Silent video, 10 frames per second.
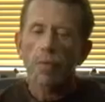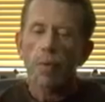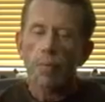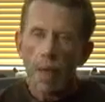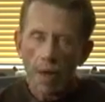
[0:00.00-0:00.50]
From
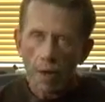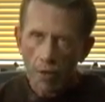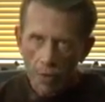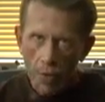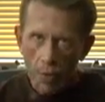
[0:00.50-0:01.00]
a
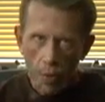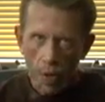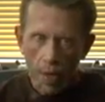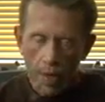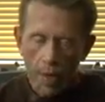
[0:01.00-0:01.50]
medical
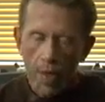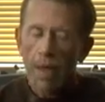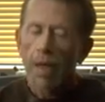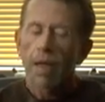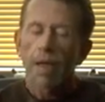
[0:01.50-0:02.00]
viewpoint,
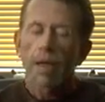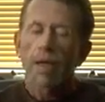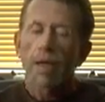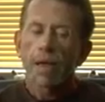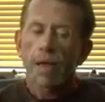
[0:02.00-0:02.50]

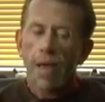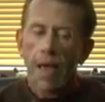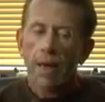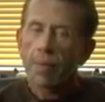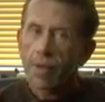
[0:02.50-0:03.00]

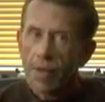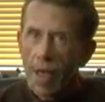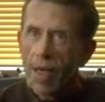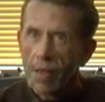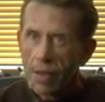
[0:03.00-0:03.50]
cannabis
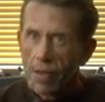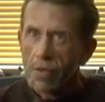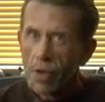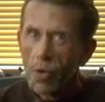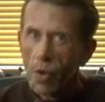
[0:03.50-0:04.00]

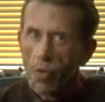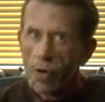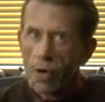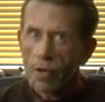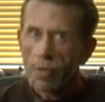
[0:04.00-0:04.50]
has no
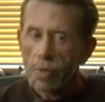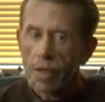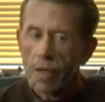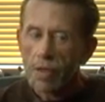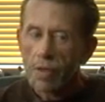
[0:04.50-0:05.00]
overdose
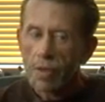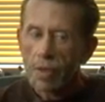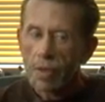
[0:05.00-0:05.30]
potential.